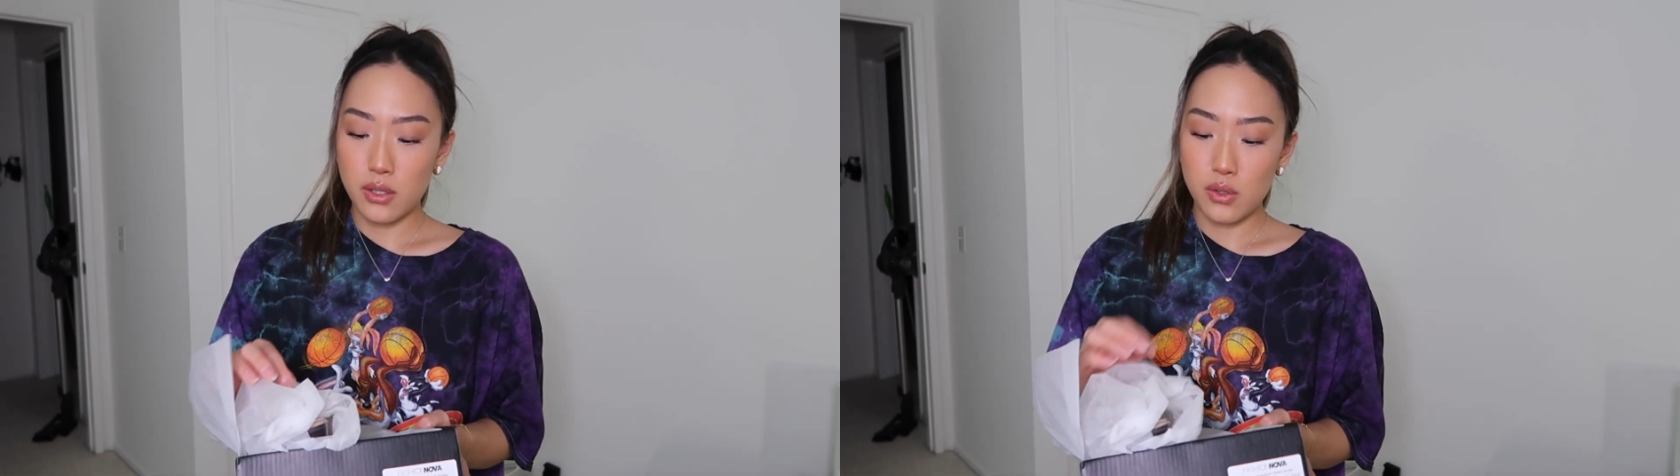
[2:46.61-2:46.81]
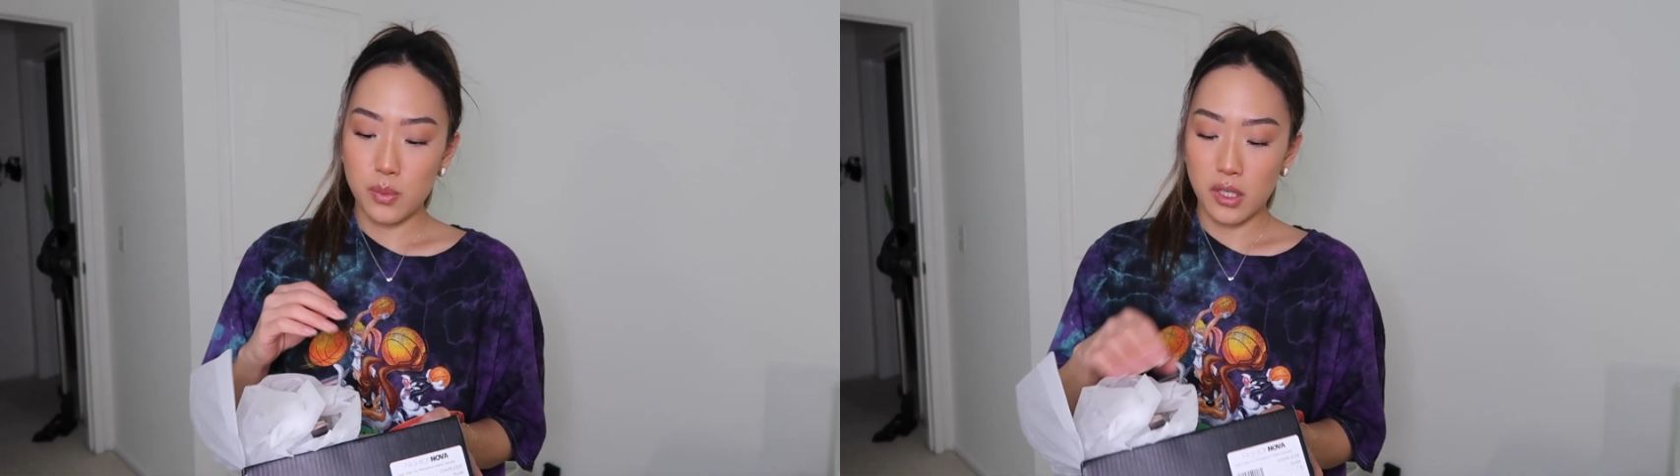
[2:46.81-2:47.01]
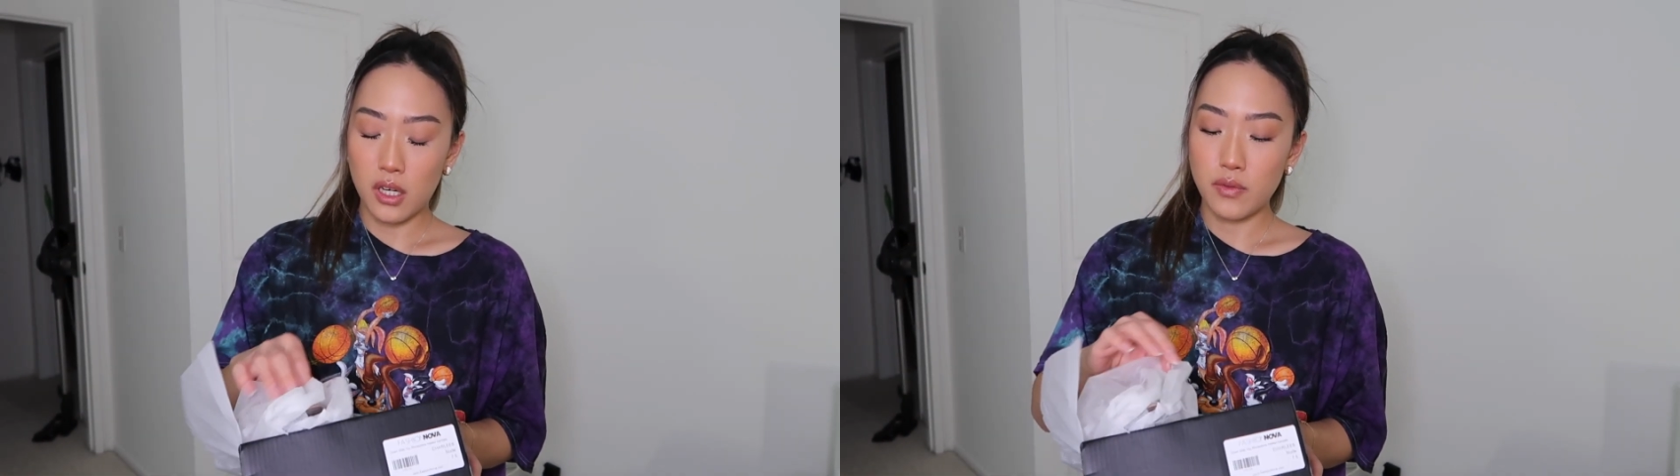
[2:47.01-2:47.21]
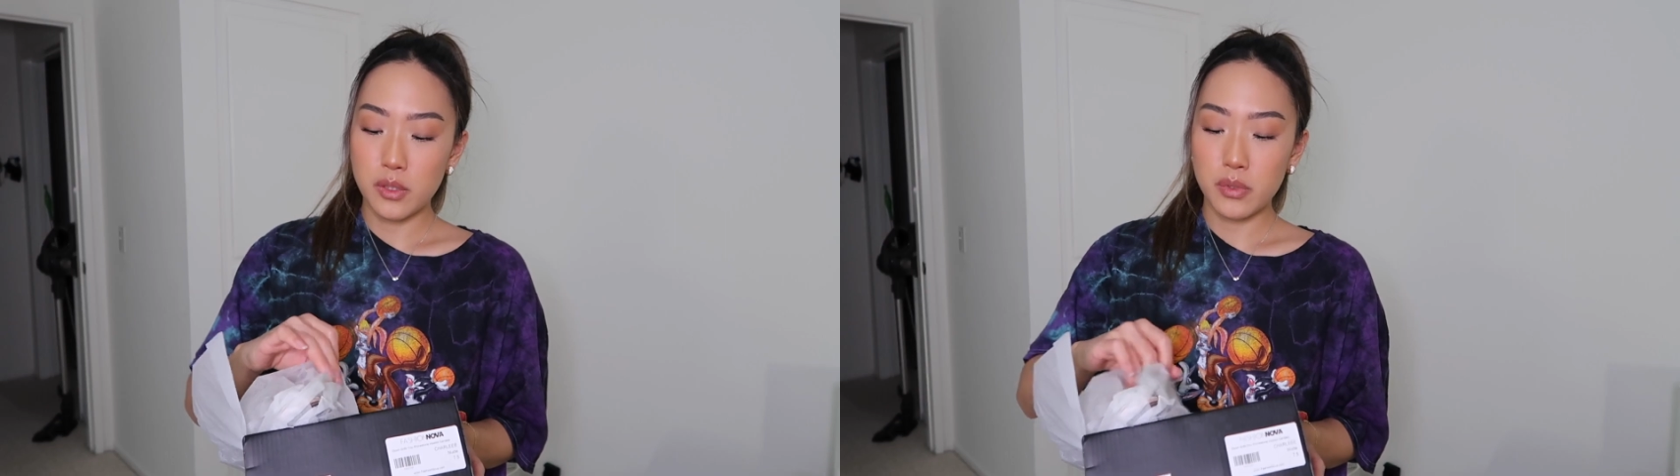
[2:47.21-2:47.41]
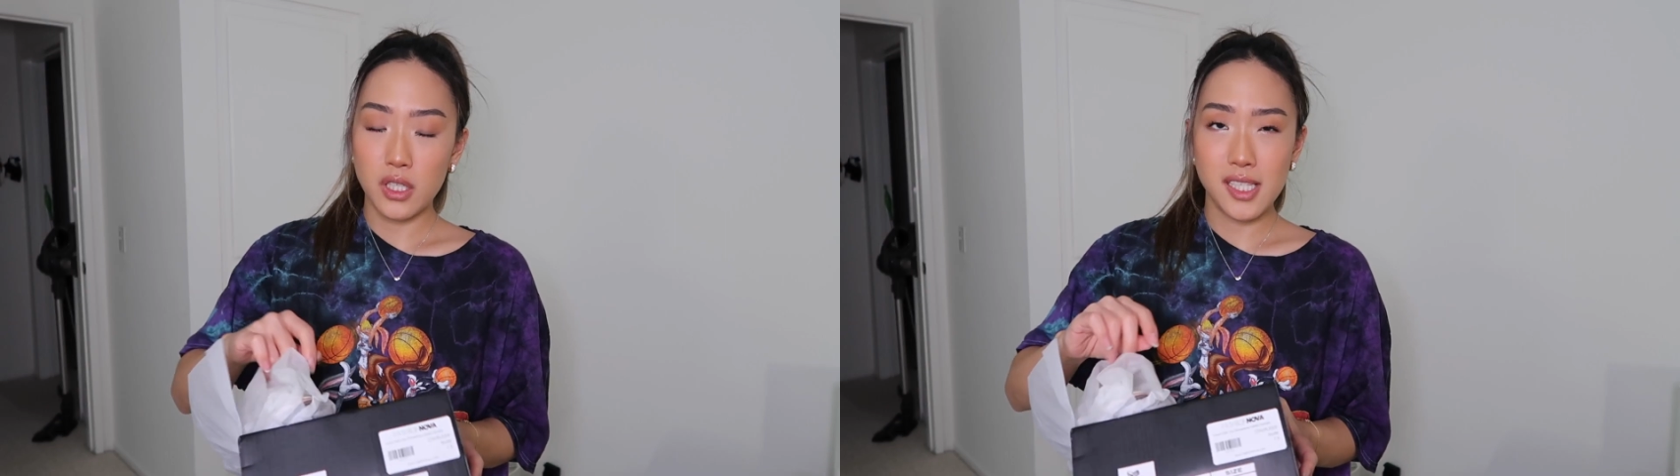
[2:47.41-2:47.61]
those weren't
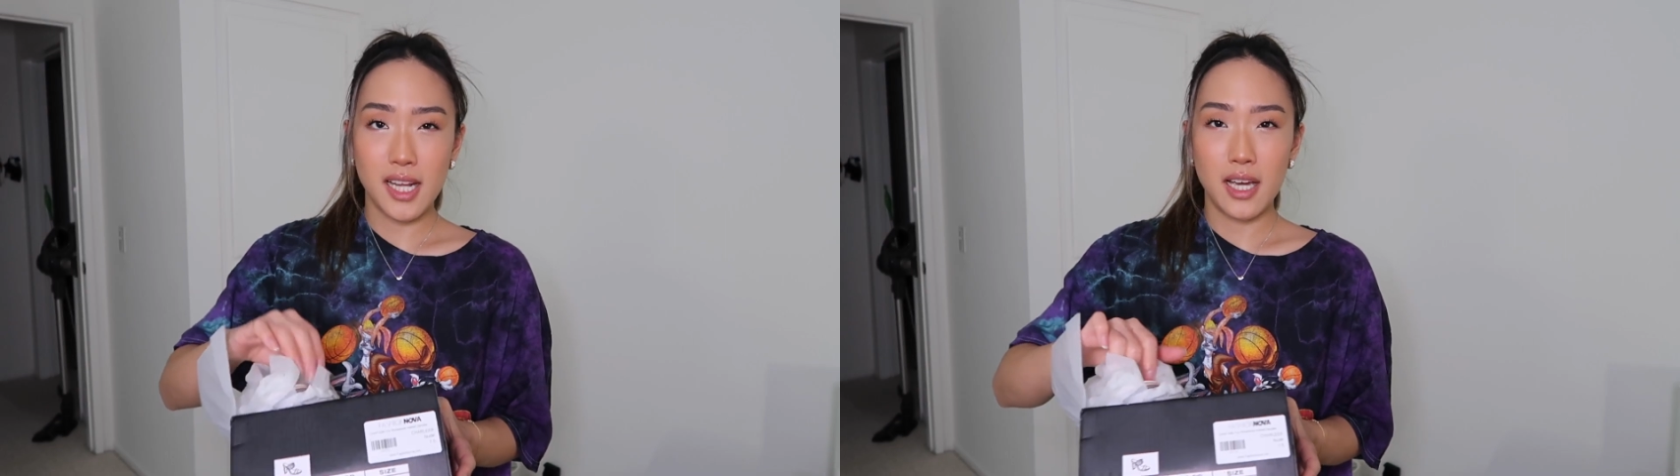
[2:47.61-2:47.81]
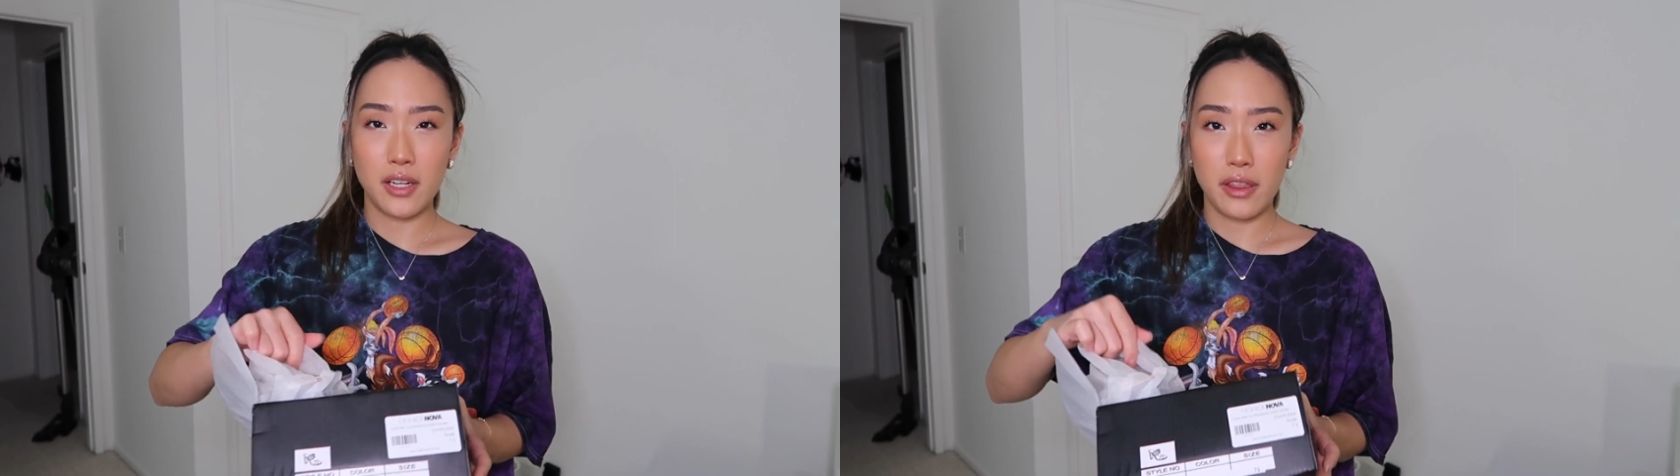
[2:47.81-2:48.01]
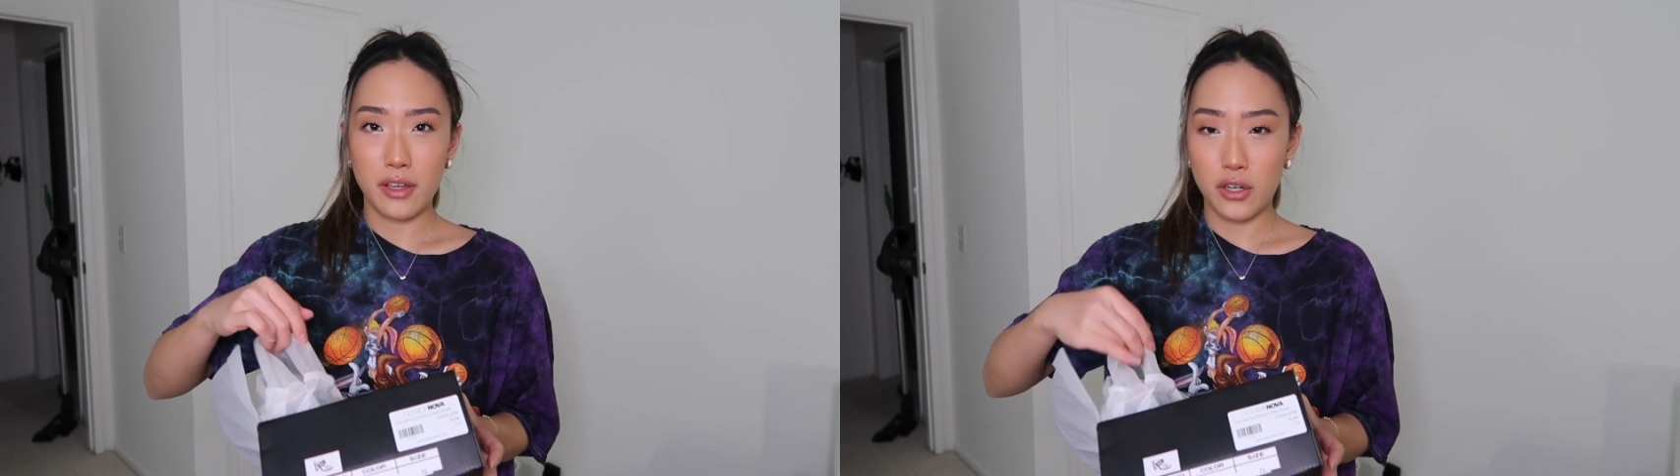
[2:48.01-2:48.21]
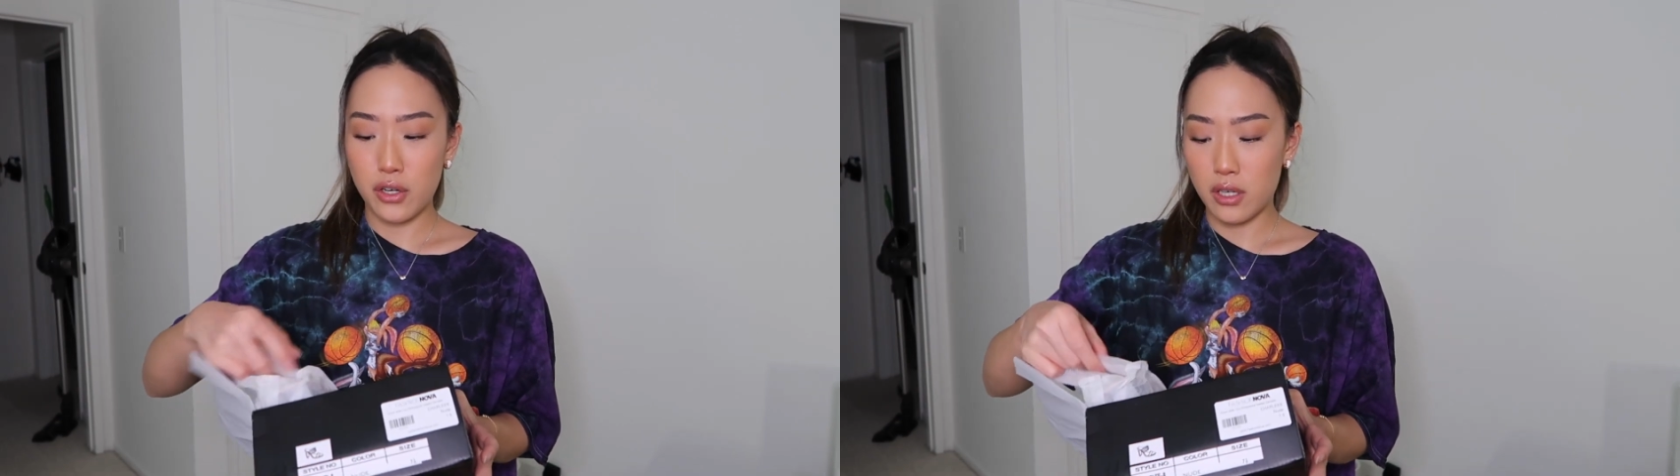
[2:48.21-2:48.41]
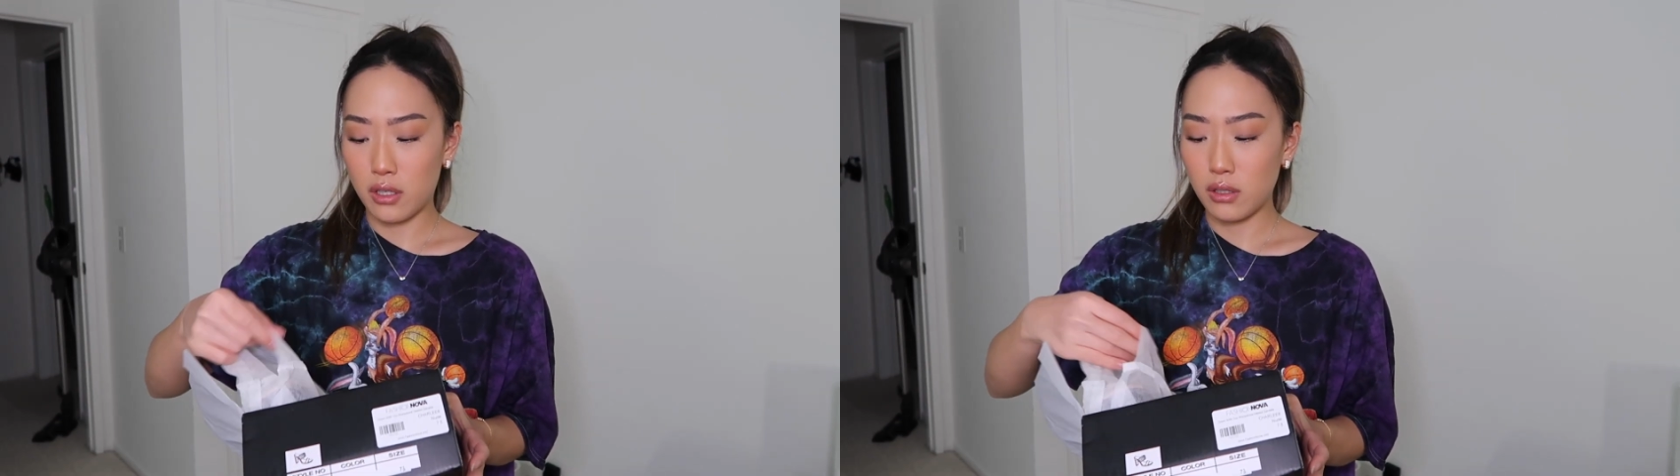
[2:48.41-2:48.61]
comfortable because it had a thicker
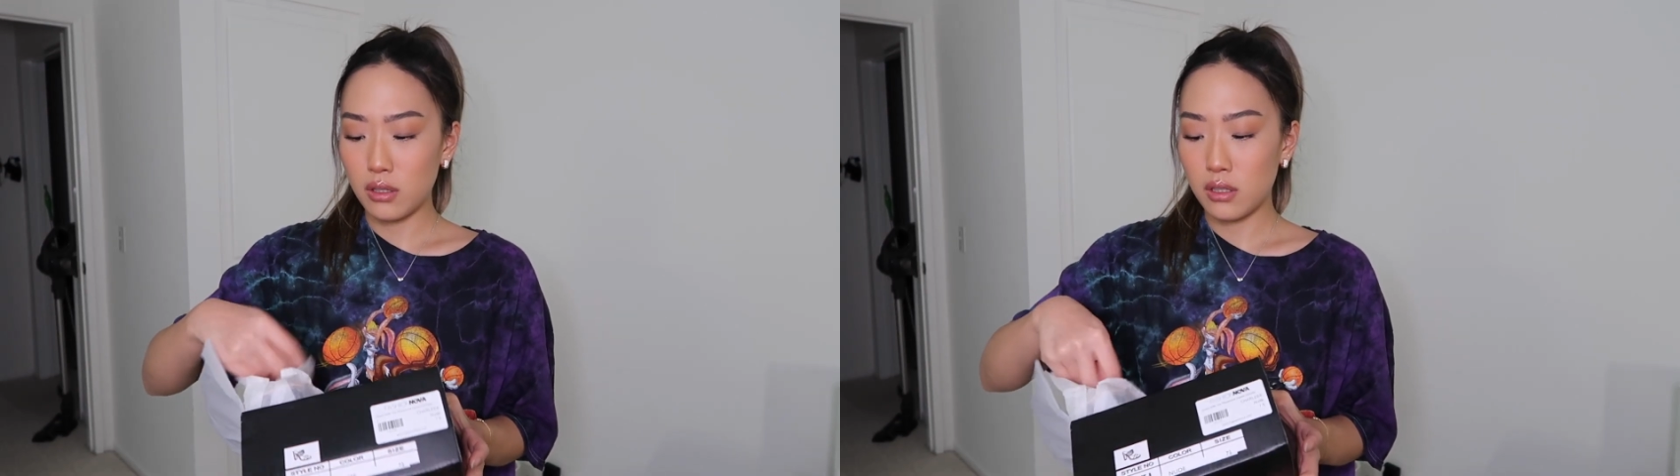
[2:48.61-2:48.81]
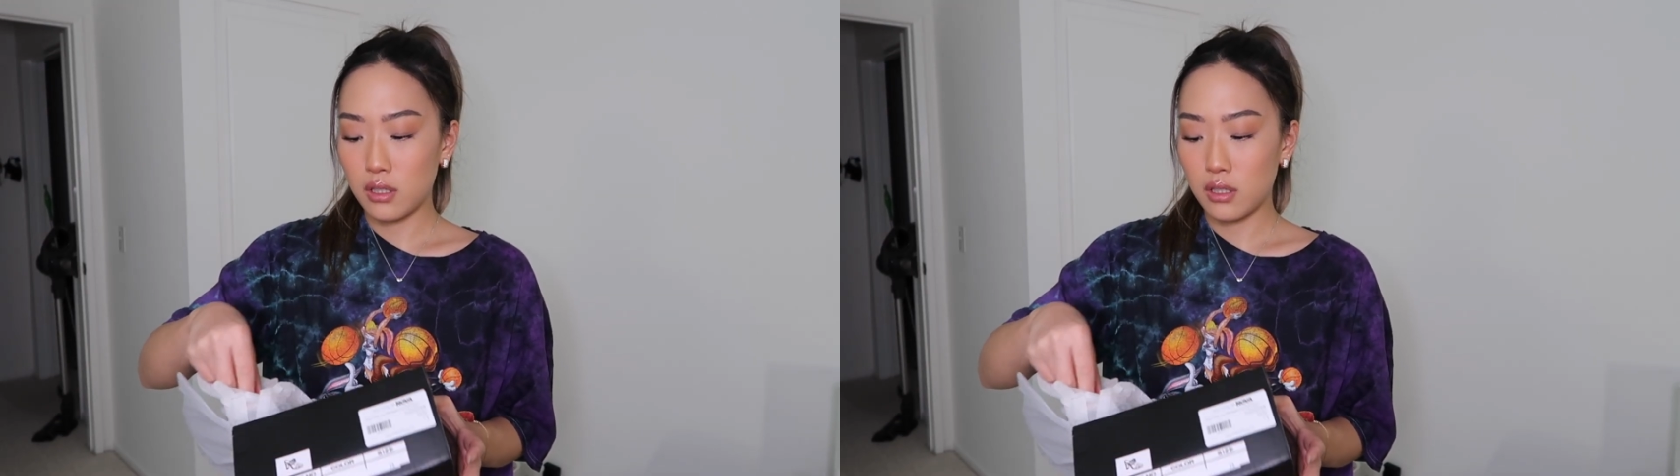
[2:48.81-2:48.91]
heel.